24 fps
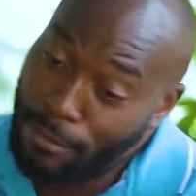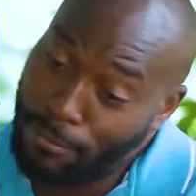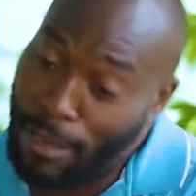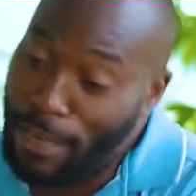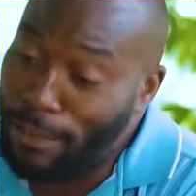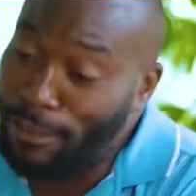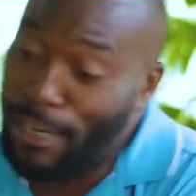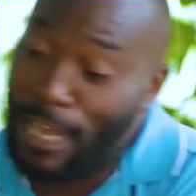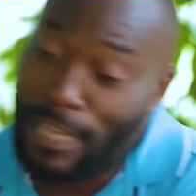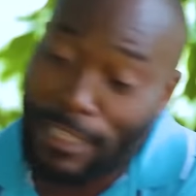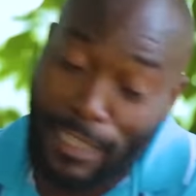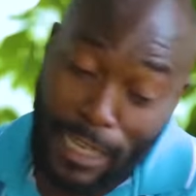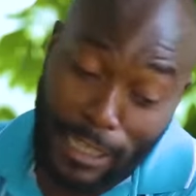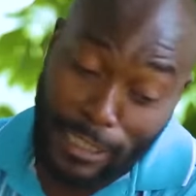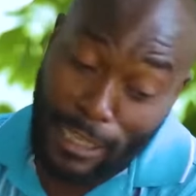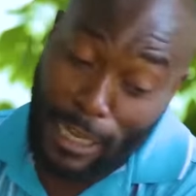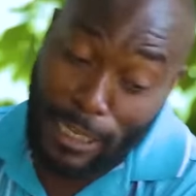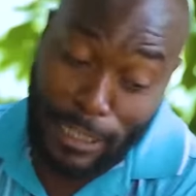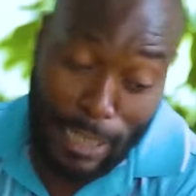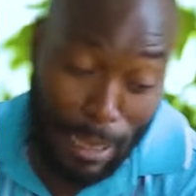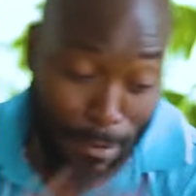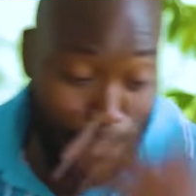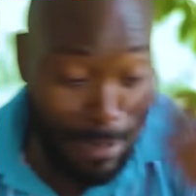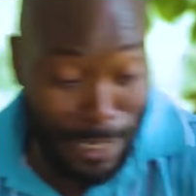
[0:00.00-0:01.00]

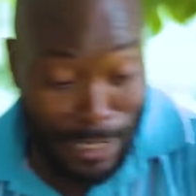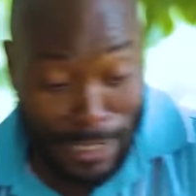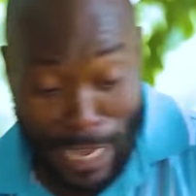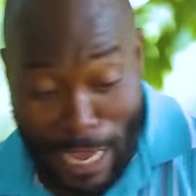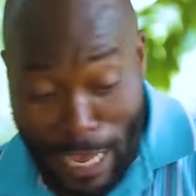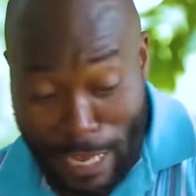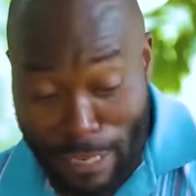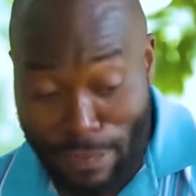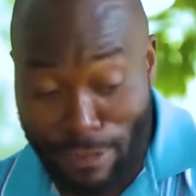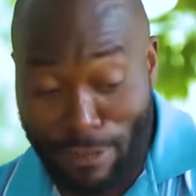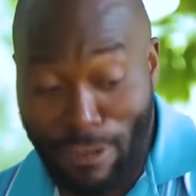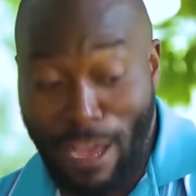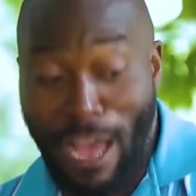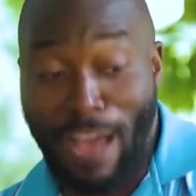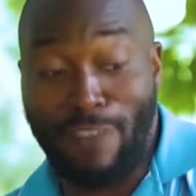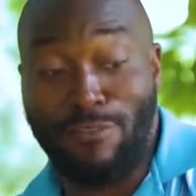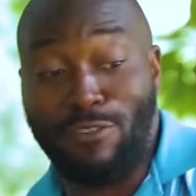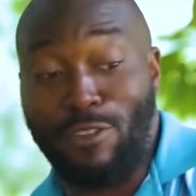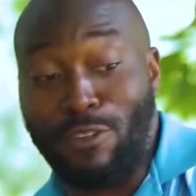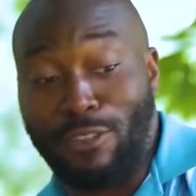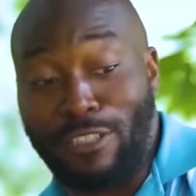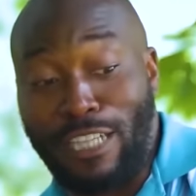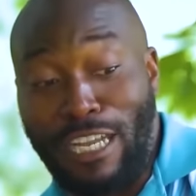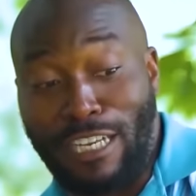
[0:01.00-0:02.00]
That means you
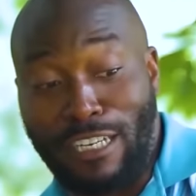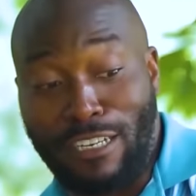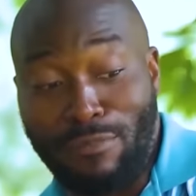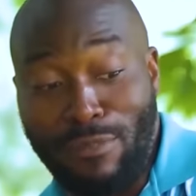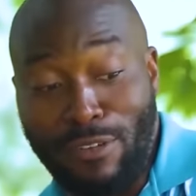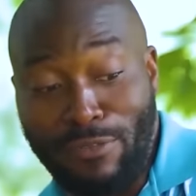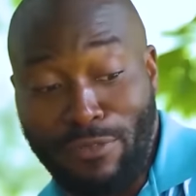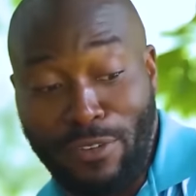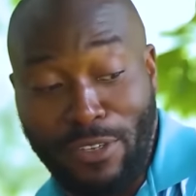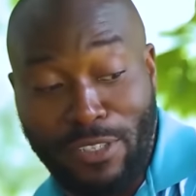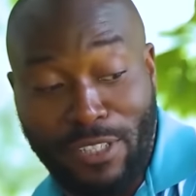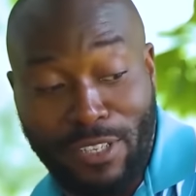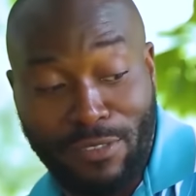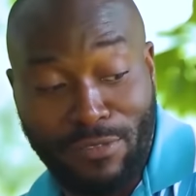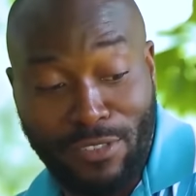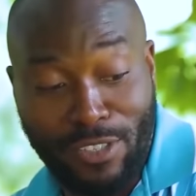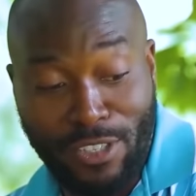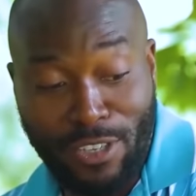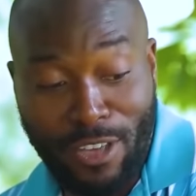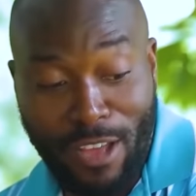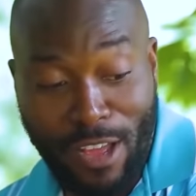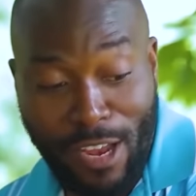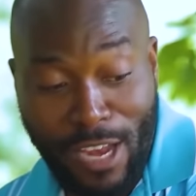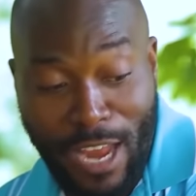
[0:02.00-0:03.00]
have to thank me for
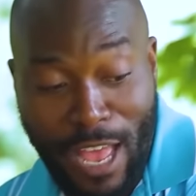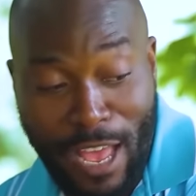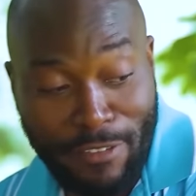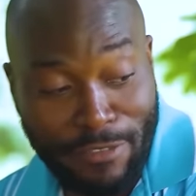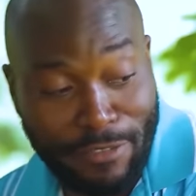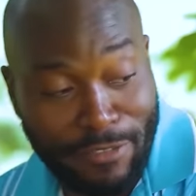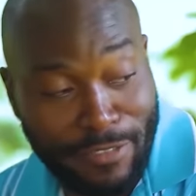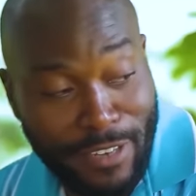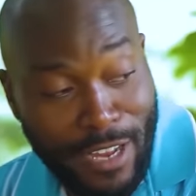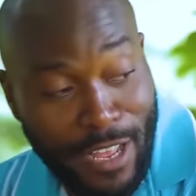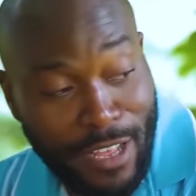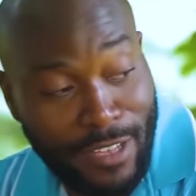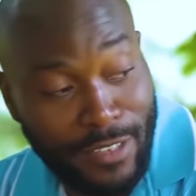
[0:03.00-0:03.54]
saving your life